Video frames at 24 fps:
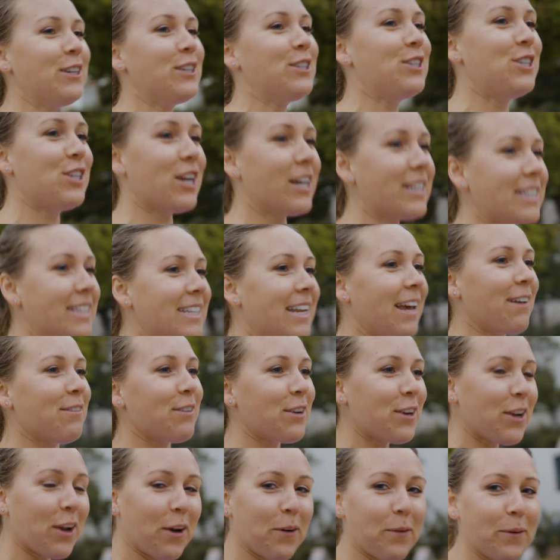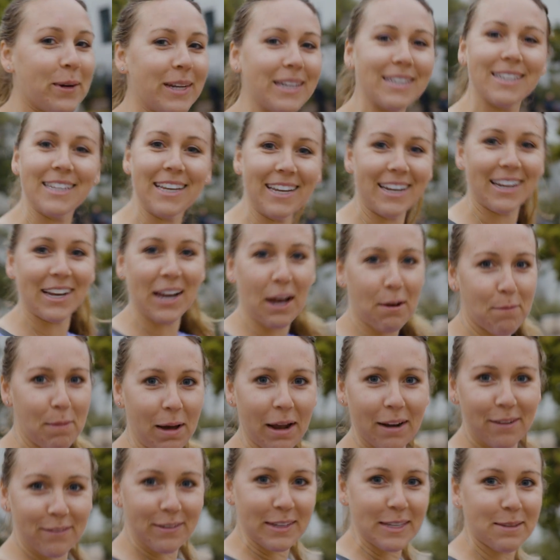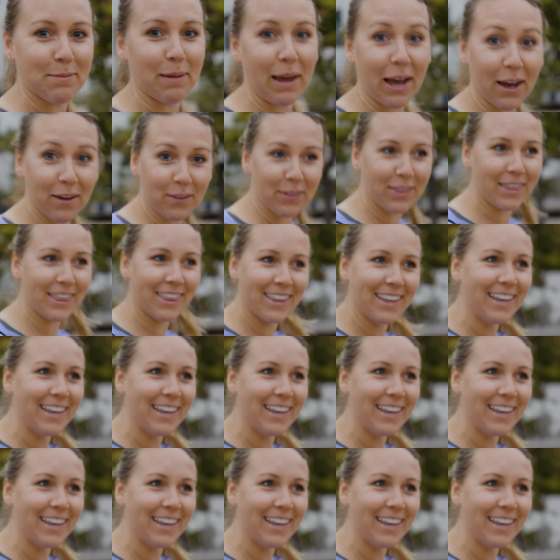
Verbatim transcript: You just never know what is going to come out of his mouth.